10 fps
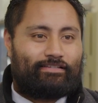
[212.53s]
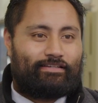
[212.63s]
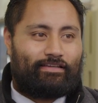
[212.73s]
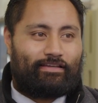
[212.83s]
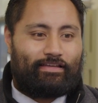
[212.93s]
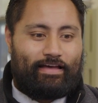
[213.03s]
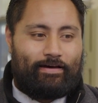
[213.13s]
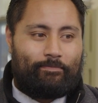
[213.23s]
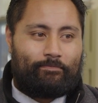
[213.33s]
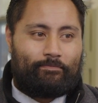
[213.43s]
I think
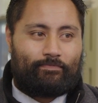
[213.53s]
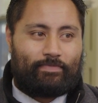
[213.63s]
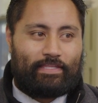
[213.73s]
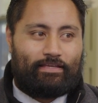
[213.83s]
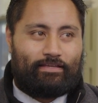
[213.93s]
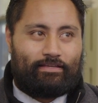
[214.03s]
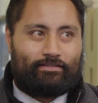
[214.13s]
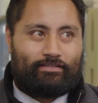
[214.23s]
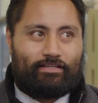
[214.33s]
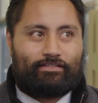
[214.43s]
um,
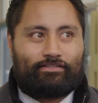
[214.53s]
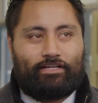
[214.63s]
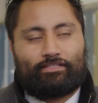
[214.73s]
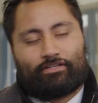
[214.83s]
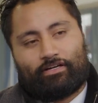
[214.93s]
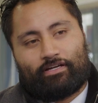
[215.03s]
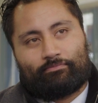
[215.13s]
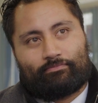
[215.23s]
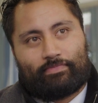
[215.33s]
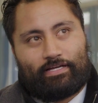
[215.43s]
setting aside time,
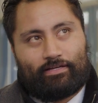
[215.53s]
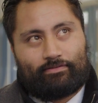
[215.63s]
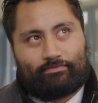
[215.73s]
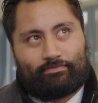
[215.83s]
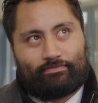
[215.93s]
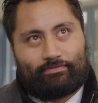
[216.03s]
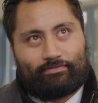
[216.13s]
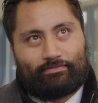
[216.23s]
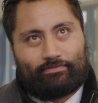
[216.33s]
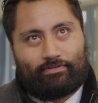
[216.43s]
uh,
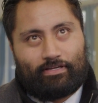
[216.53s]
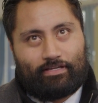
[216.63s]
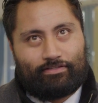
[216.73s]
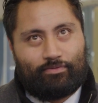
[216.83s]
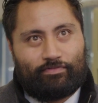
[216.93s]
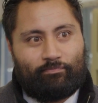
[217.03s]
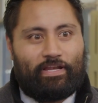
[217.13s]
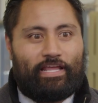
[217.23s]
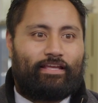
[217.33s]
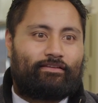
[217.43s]
I think in terms of
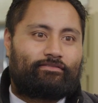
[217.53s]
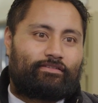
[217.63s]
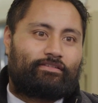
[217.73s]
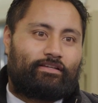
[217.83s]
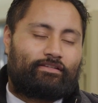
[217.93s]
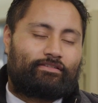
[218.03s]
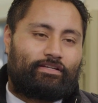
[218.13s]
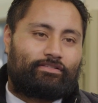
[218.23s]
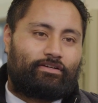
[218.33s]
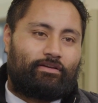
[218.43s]
planning, just setting
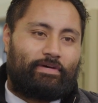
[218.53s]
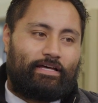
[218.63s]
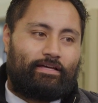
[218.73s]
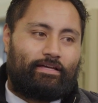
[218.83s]
aside time uh,